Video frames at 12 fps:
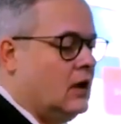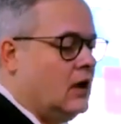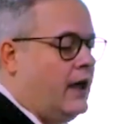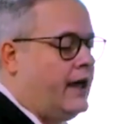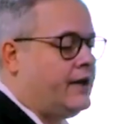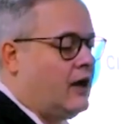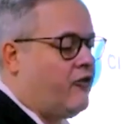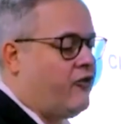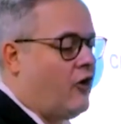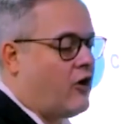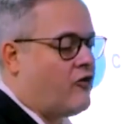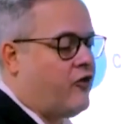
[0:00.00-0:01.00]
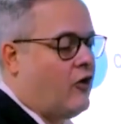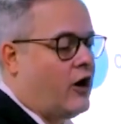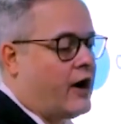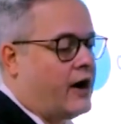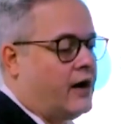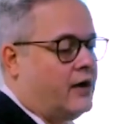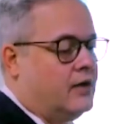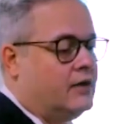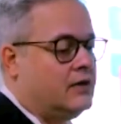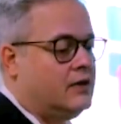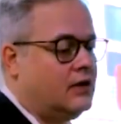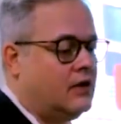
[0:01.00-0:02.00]
And
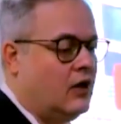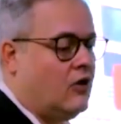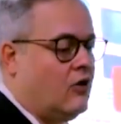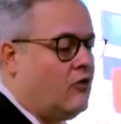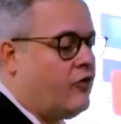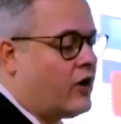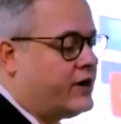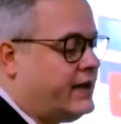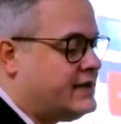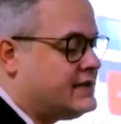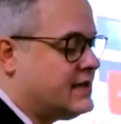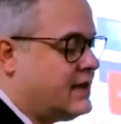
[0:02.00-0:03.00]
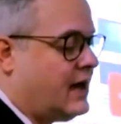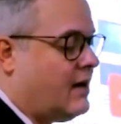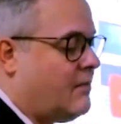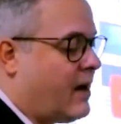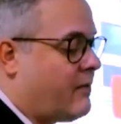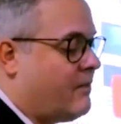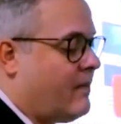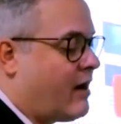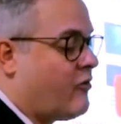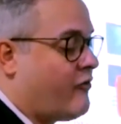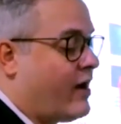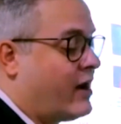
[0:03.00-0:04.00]
for these
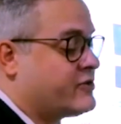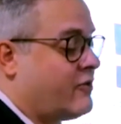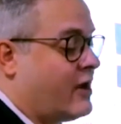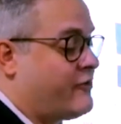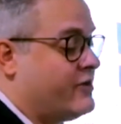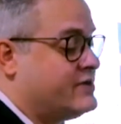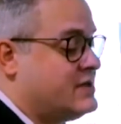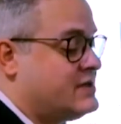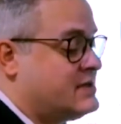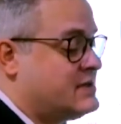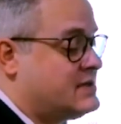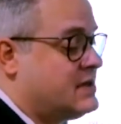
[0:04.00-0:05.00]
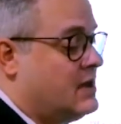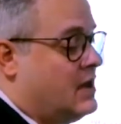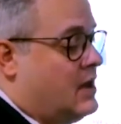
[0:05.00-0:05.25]
microvascular resistance,